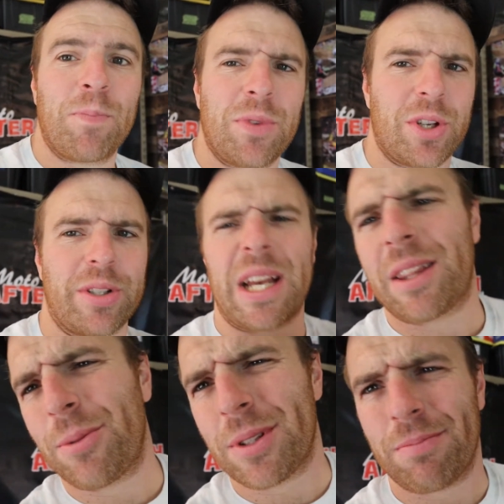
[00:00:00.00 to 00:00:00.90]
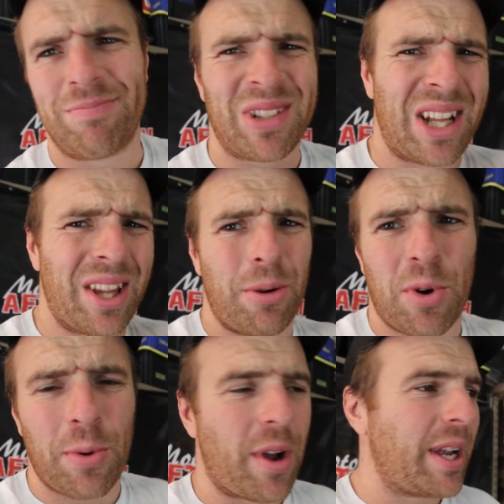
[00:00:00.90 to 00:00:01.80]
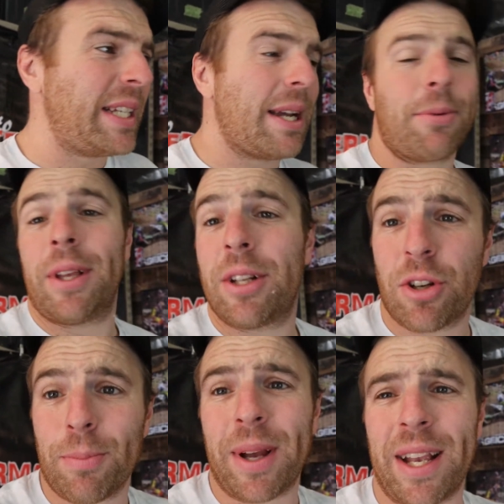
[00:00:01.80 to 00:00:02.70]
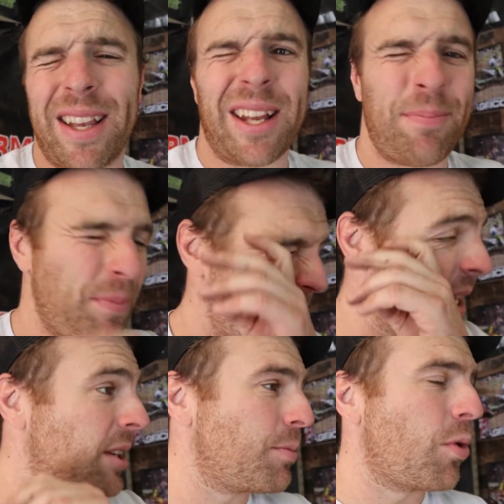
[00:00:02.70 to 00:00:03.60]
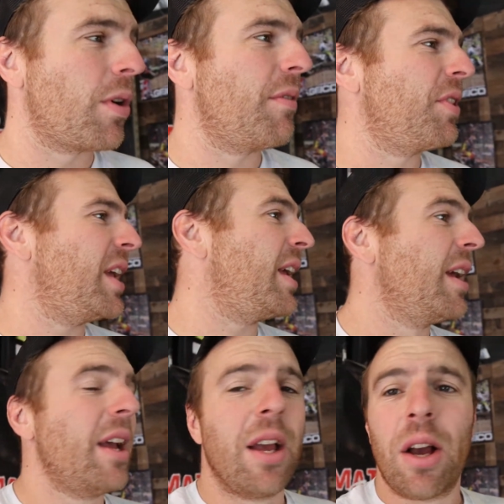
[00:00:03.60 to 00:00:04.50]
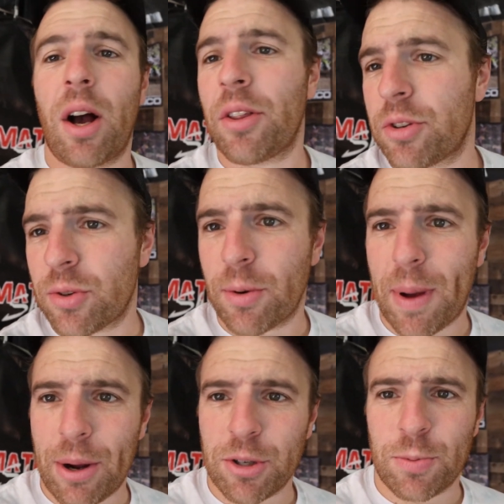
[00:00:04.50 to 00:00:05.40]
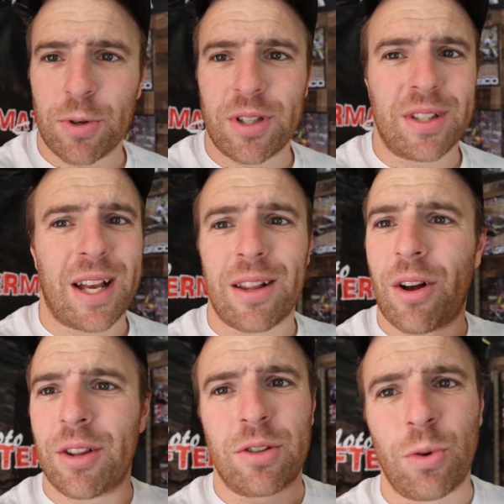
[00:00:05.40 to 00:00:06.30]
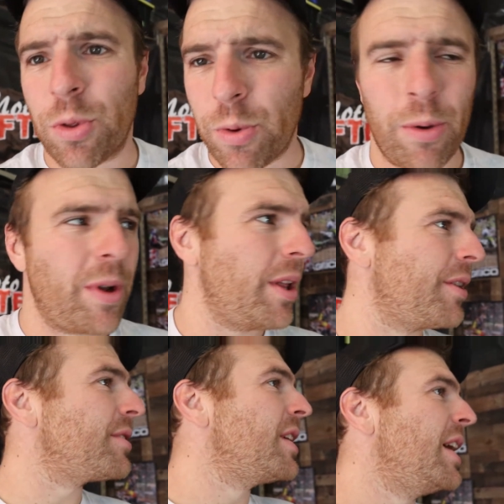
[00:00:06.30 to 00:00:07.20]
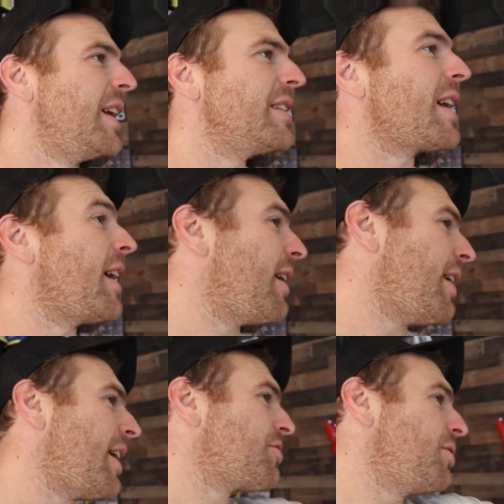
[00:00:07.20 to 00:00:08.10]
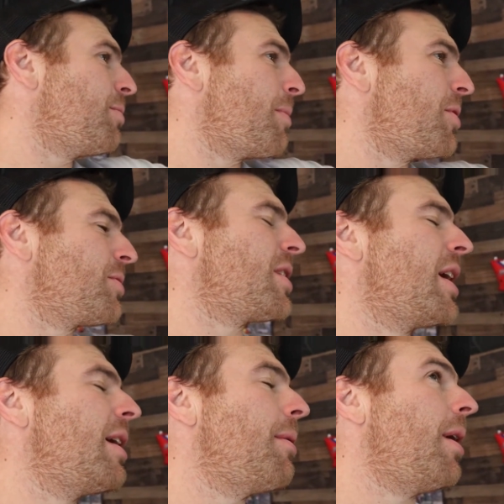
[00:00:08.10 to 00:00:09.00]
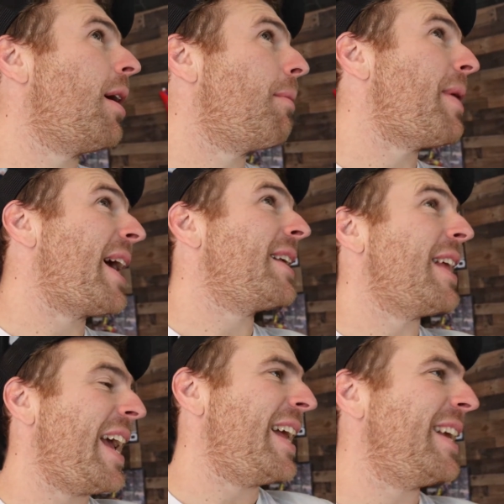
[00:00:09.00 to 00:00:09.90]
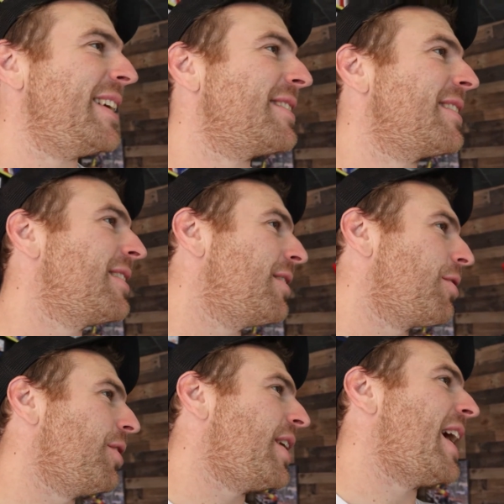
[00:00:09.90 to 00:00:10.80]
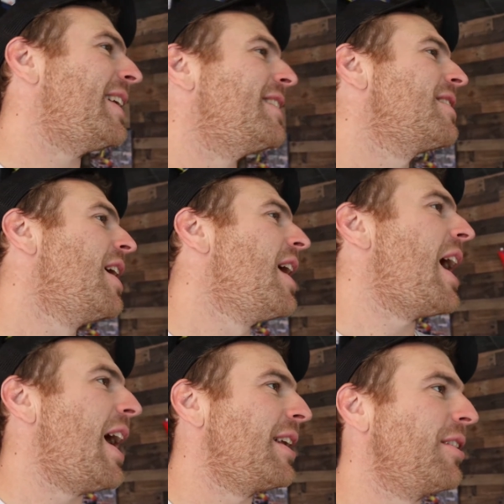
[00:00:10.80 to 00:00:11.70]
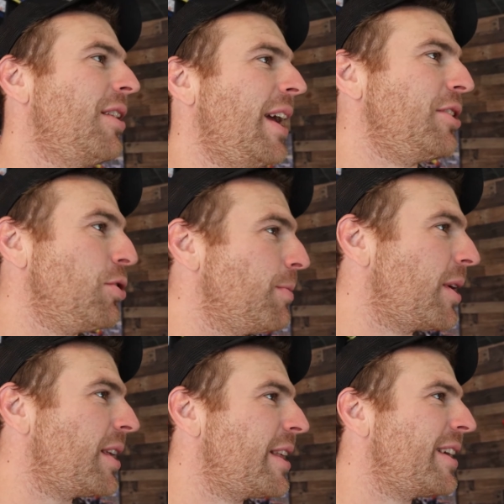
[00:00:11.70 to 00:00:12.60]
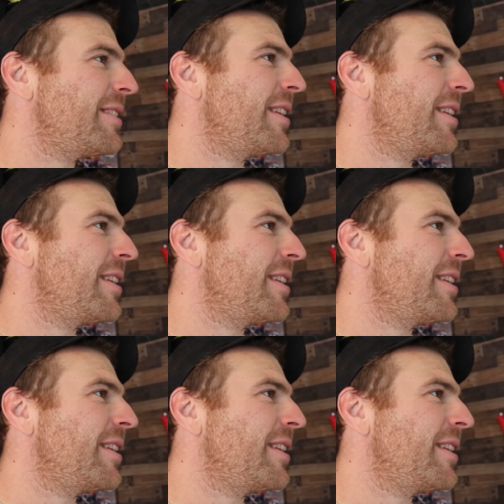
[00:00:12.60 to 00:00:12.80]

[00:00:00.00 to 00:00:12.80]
It turns out there was a little more wrong. He's not really a dirt bike kid. He does more of the other sort of power sports. He's got all these cool three-wheelers. He's got, actually, you remember those back in the 80s, early 90s, Honda like dune buggy things?